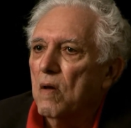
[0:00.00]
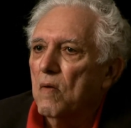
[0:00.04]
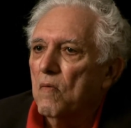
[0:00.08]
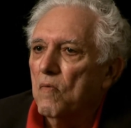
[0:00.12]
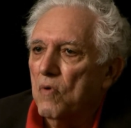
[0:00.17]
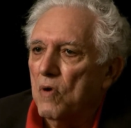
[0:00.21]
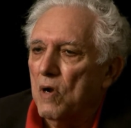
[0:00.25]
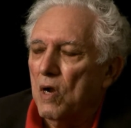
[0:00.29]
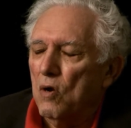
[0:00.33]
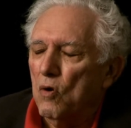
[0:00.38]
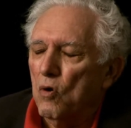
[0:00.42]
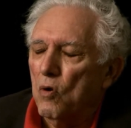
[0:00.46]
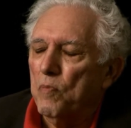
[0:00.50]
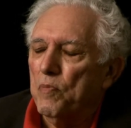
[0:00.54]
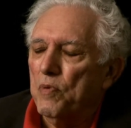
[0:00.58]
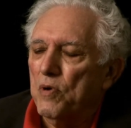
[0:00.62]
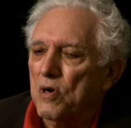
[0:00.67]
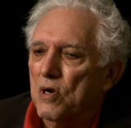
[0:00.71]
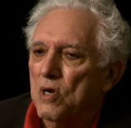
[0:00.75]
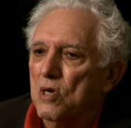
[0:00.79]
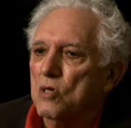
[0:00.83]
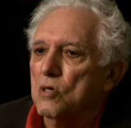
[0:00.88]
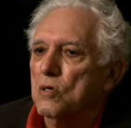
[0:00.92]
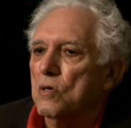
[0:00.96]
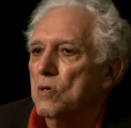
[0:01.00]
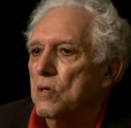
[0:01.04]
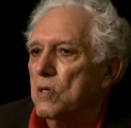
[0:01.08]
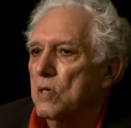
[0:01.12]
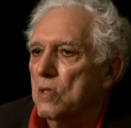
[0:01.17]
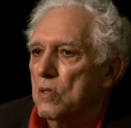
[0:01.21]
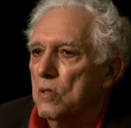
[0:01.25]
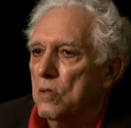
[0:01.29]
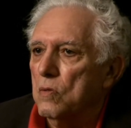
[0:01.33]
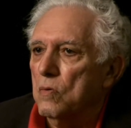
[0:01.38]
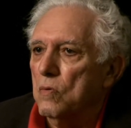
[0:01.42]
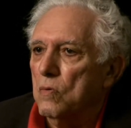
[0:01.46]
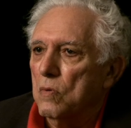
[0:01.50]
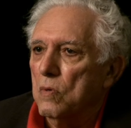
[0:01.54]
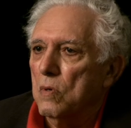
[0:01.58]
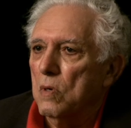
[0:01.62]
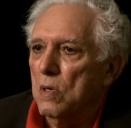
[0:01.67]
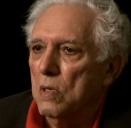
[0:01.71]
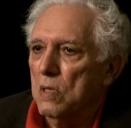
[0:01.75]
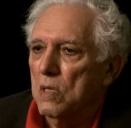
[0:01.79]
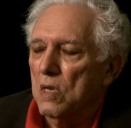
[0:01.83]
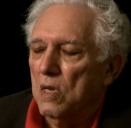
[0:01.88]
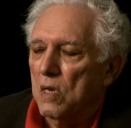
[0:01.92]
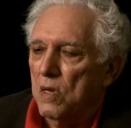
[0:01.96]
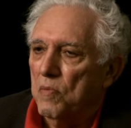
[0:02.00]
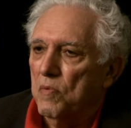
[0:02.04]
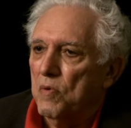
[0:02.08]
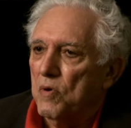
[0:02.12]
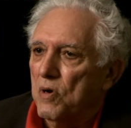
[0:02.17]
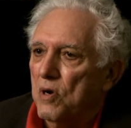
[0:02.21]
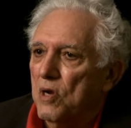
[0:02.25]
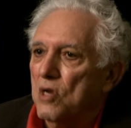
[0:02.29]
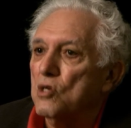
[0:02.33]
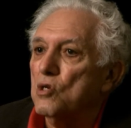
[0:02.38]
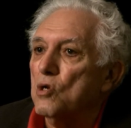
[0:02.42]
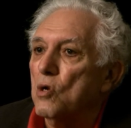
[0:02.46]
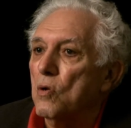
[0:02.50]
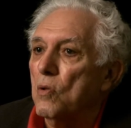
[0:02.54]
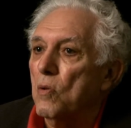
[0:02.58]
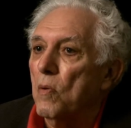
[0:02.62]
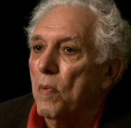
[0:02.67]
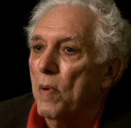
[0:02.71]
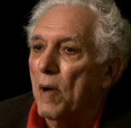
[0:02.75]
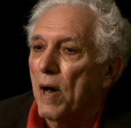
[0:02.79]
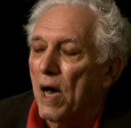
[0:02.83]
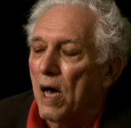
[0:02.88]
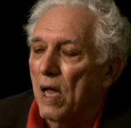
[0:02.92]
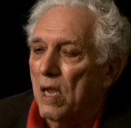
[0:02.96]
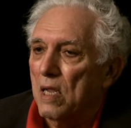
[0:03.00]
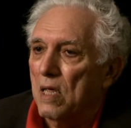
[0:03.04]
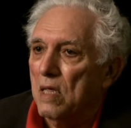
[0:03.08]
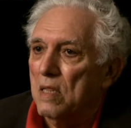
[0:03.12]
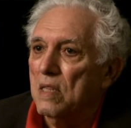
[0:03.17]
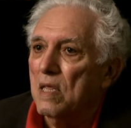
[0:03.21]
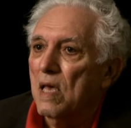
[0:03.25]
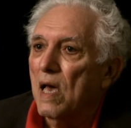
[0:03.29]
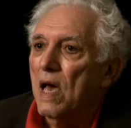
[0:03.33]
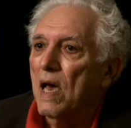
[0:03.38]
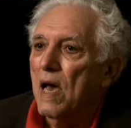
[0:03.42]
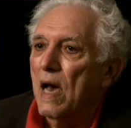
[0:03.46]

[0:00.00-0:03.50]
for an operation into the liberation of Holland